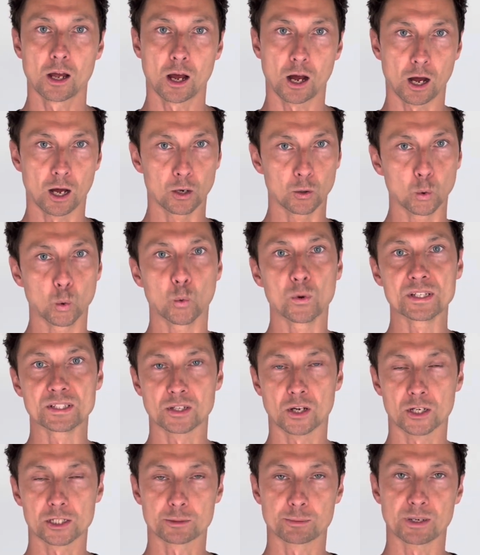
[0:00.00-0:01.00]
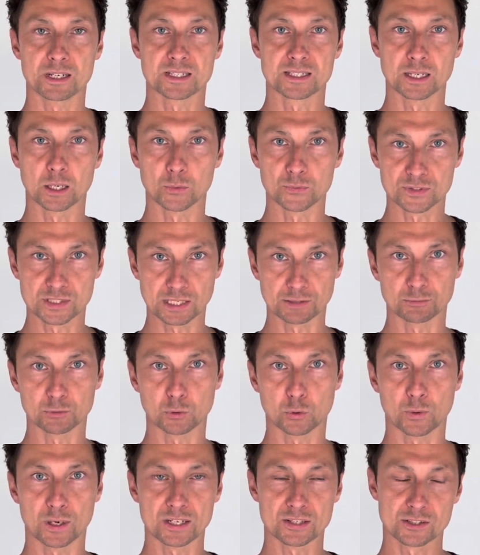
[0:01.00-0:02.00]
I'll always ask myself several
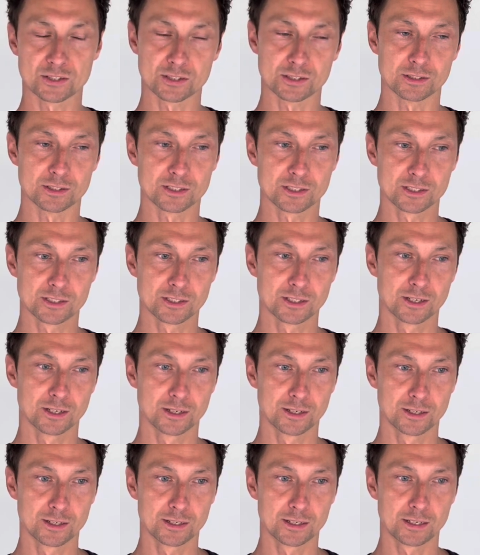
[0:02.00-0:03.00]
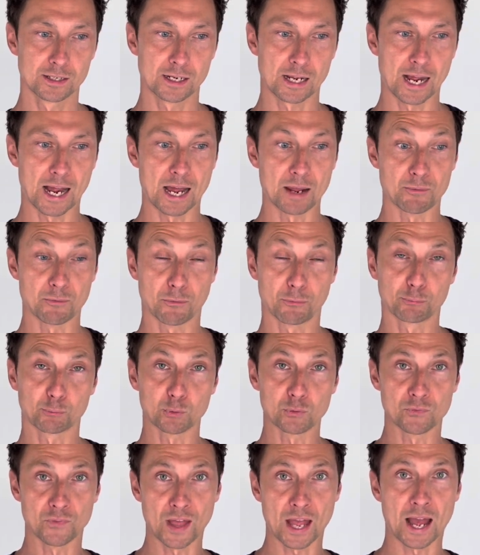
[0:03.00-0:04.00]
questions. And through
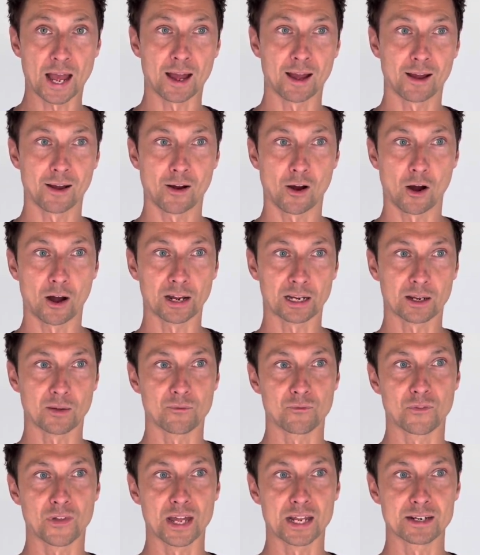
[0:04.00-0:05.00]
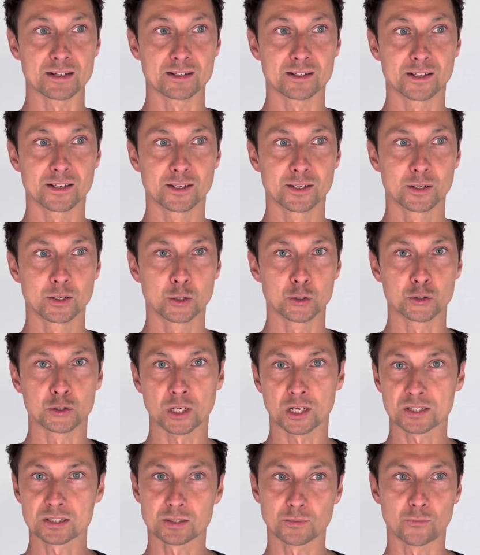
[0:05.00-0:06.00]
that, I can then
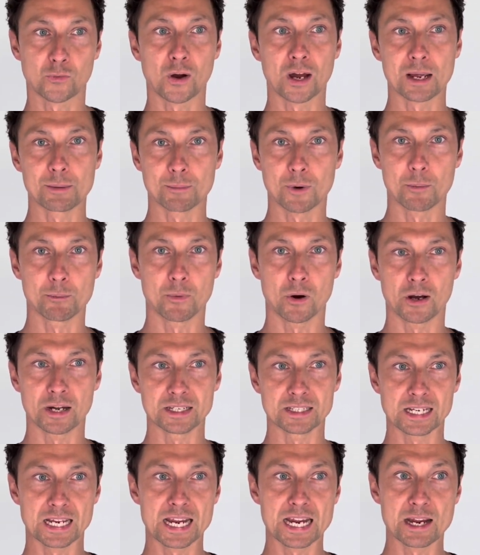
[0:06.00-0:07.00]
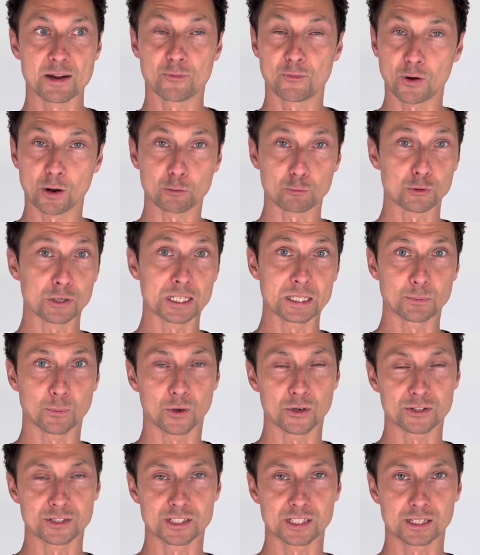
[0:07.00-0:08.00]
justify in my mind if I really
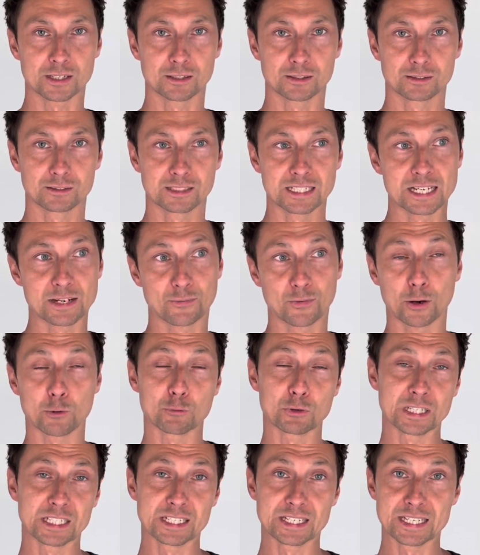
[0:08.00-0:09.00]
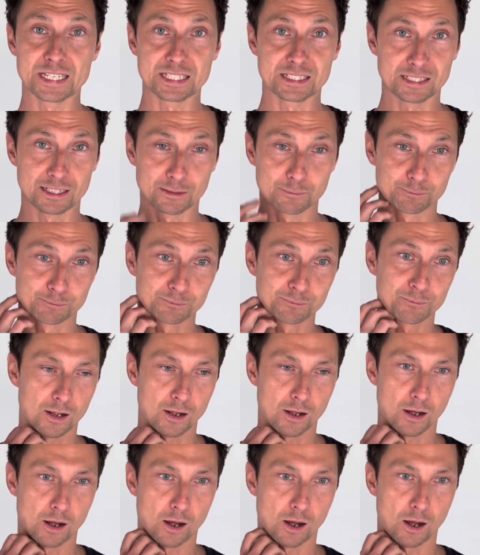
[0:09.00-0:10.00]
want it, if I really need it.
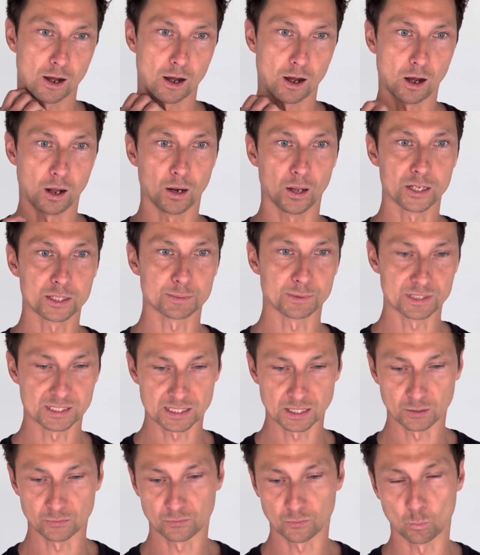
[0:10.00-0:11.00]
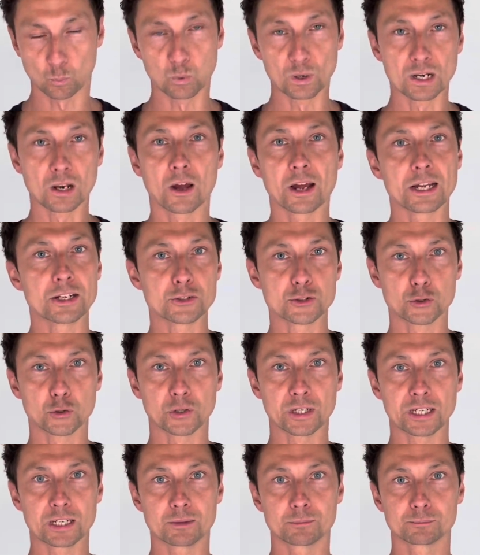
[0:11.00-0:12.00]
I'll ask myself, will I enjoy
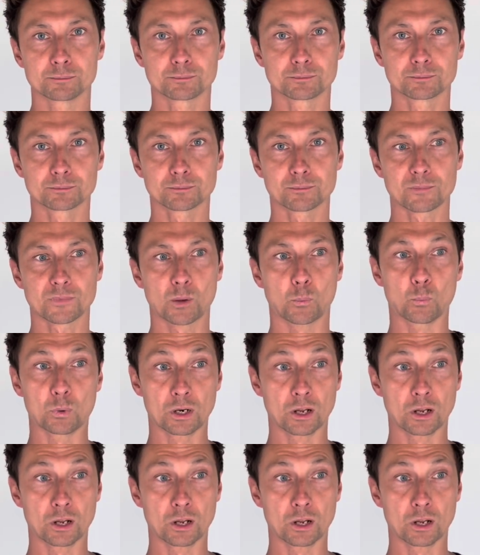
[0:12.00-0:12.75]
it? Will